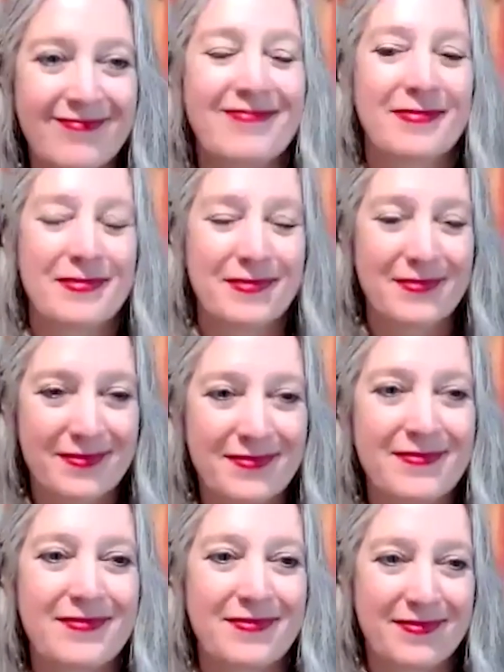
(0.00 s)
or that
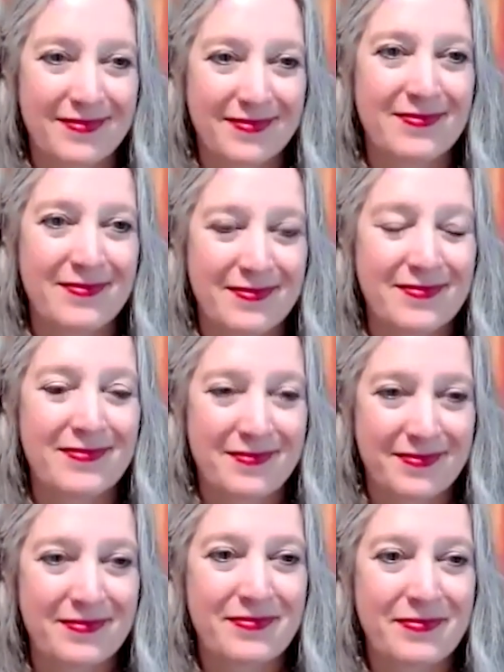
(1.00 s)
euro
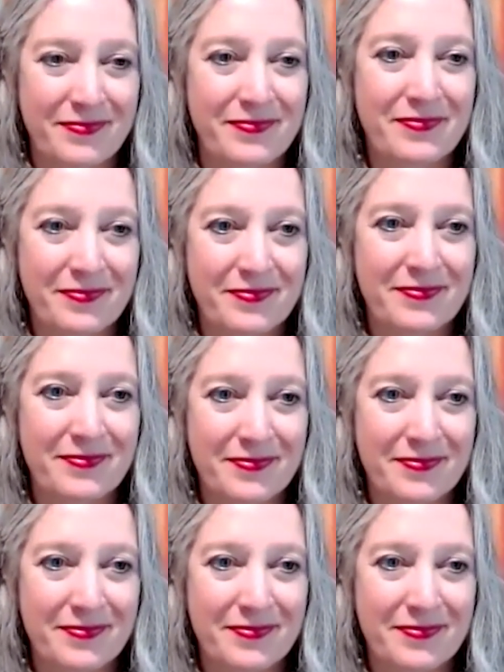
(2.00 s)
creates 10